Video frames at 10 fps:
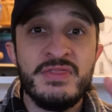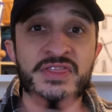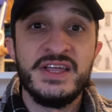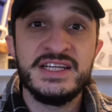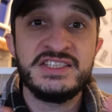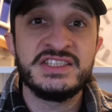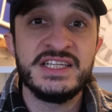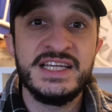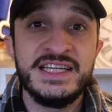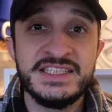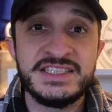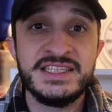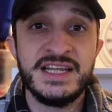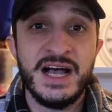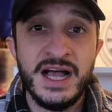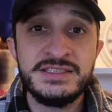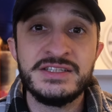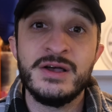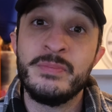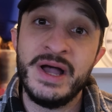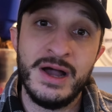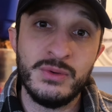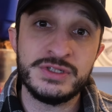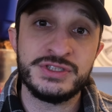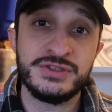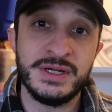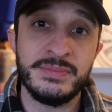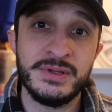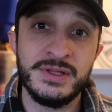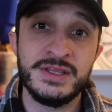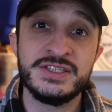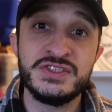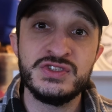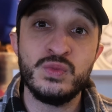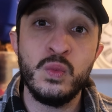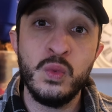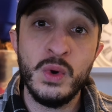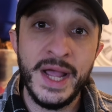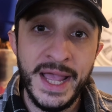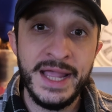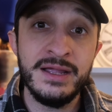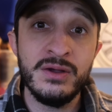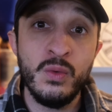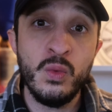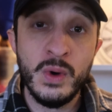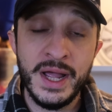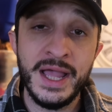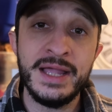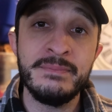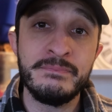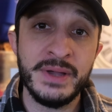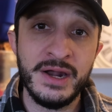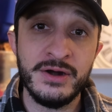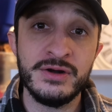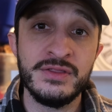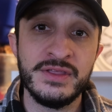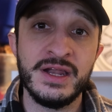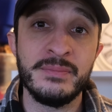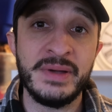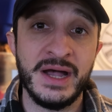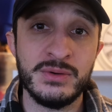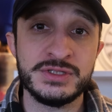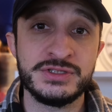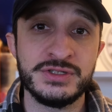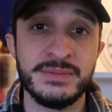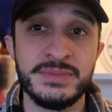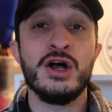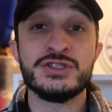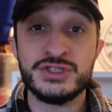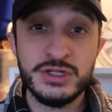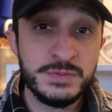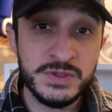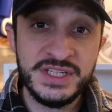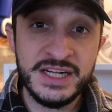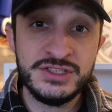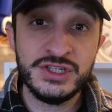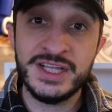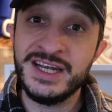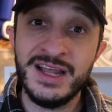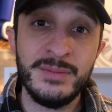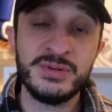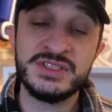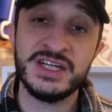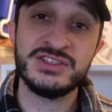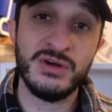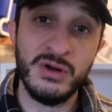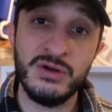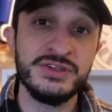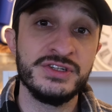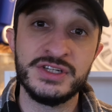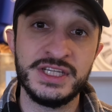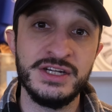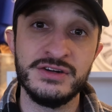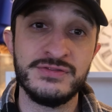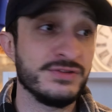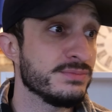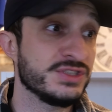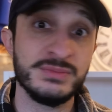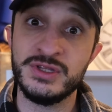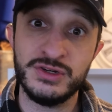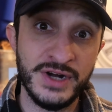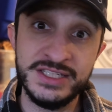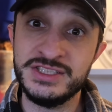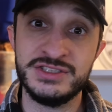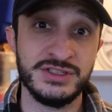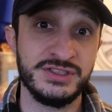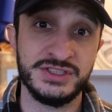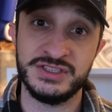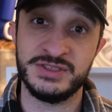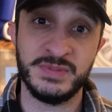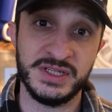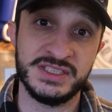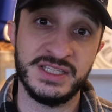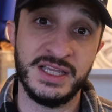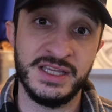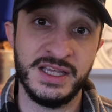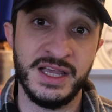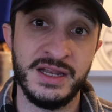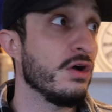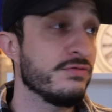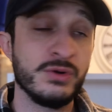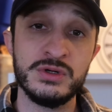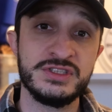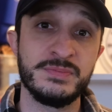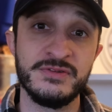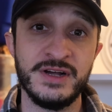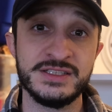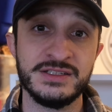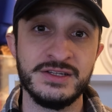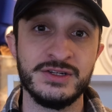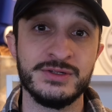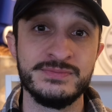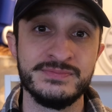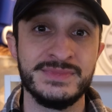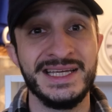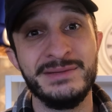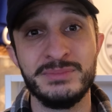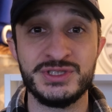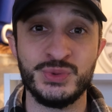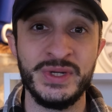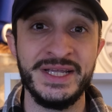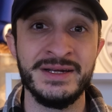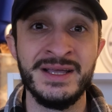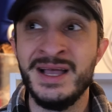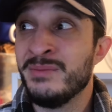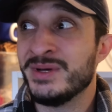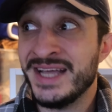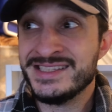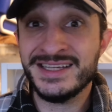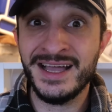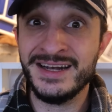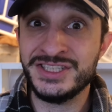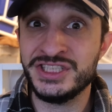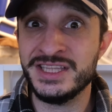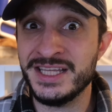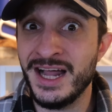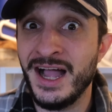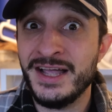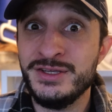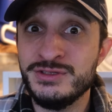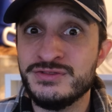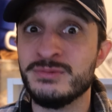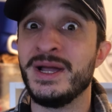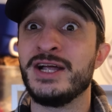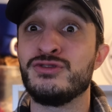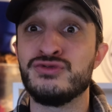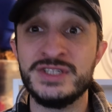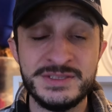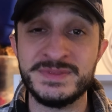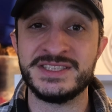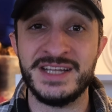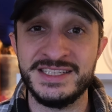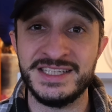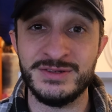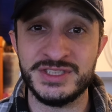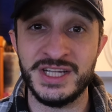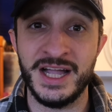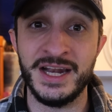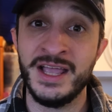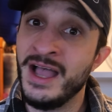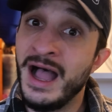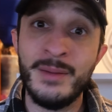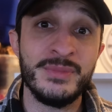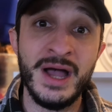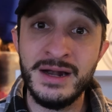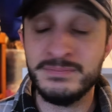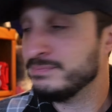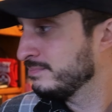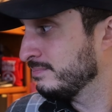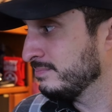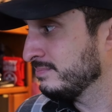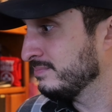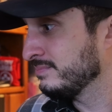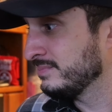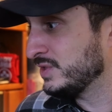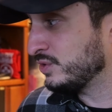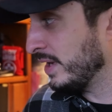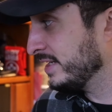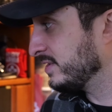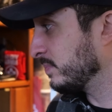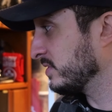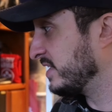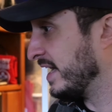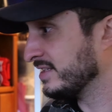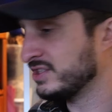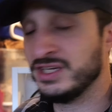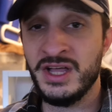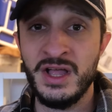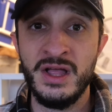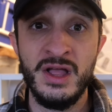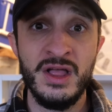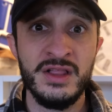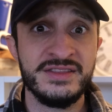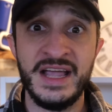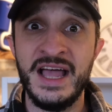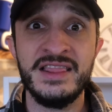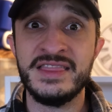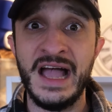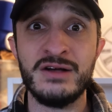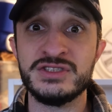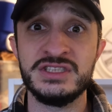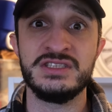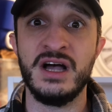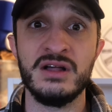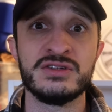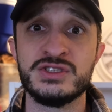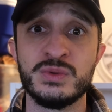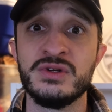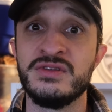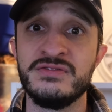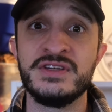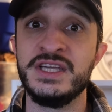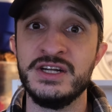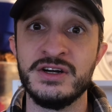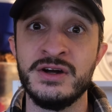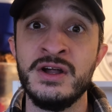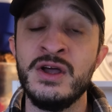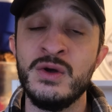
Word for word: This is not a power strip. This is way, way better than a power strip. A surge protector cannot protect all your gear from some of the crazy surges and spikes that you get. Of course, it provides a little in between. But that's the kind of shit that I use for my Christmas lights outside. I'm not trying to protect $10,000 worth of gear